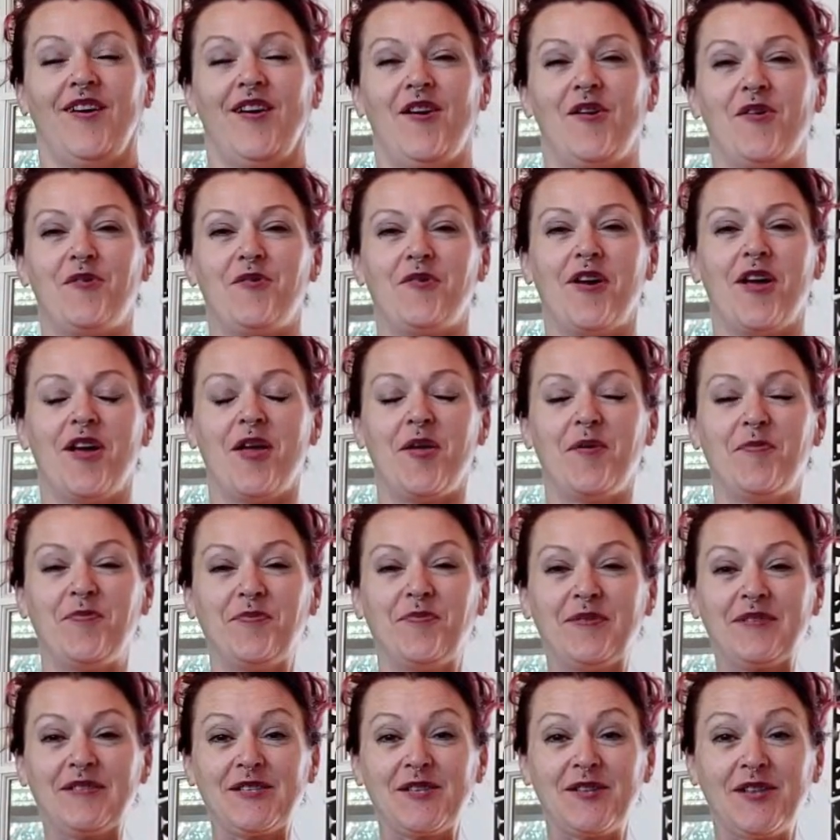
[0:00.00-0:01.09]
All right,
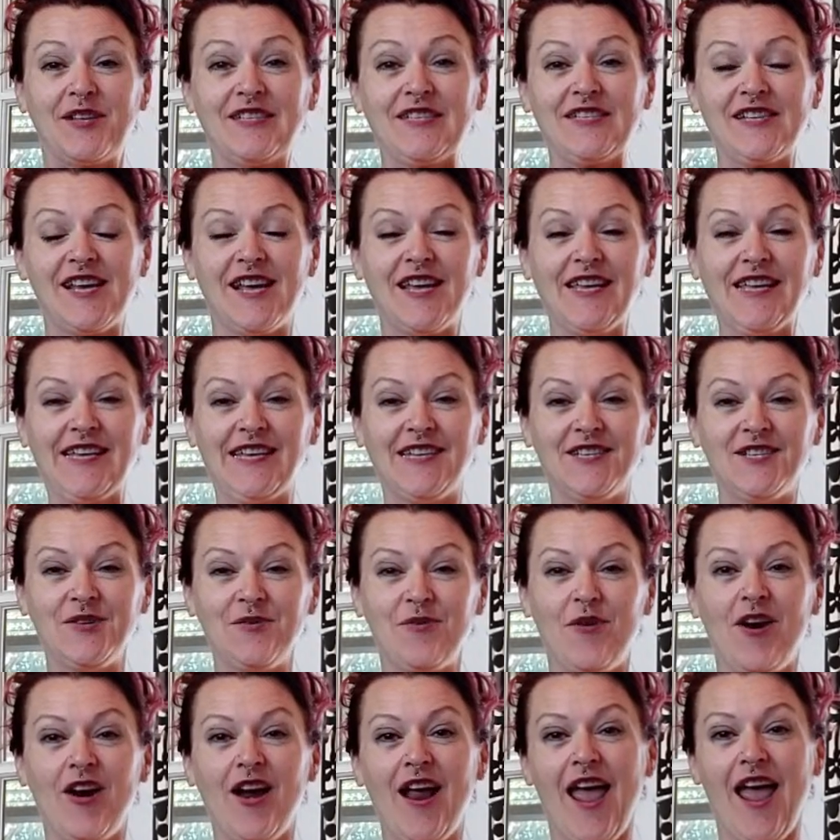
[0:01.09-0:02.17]
so let's take it
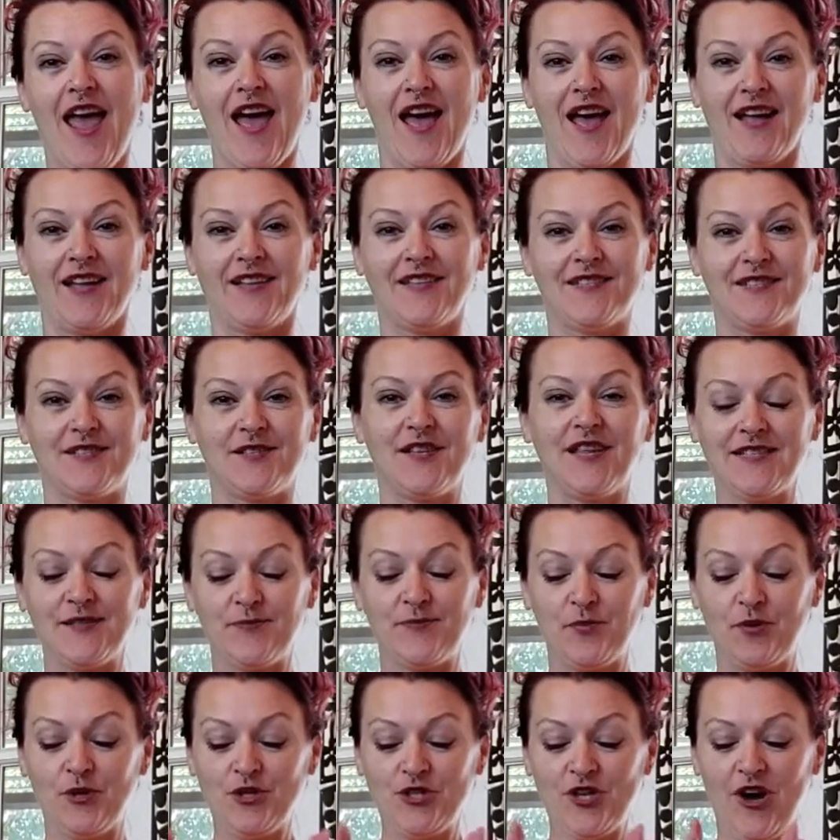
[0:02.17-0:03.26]
into our hands. Let's
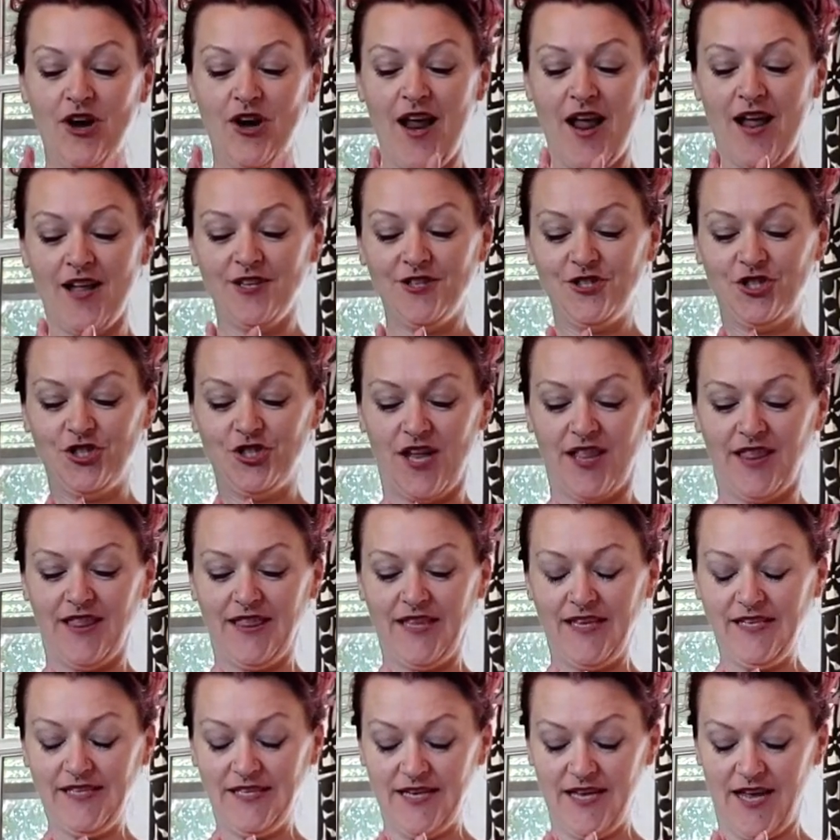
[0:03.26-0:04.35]
push our hands
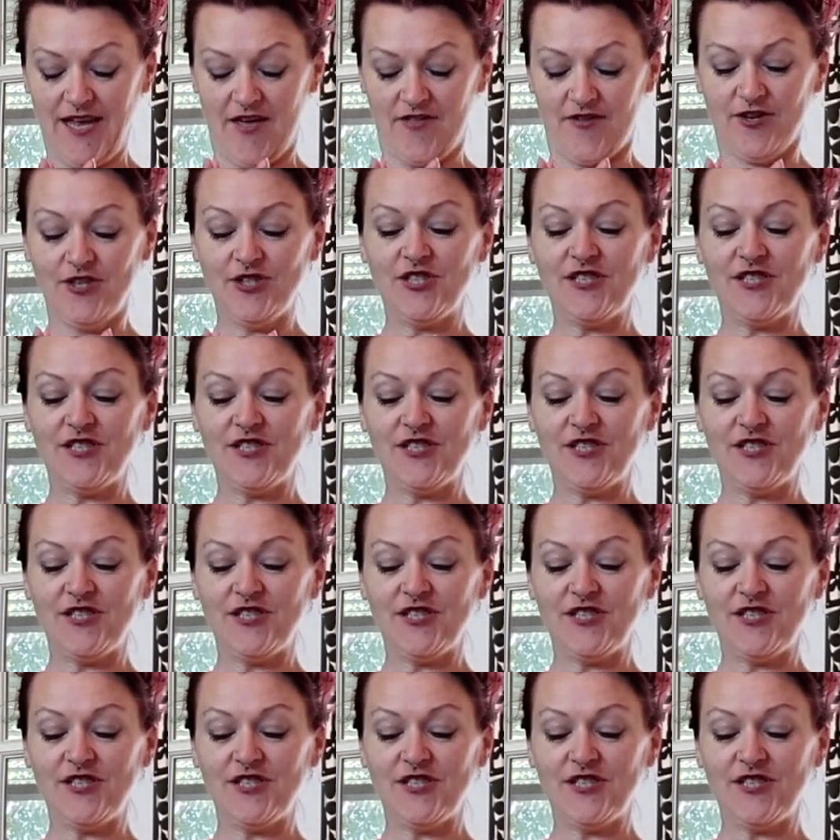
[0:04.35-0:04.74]
gently together.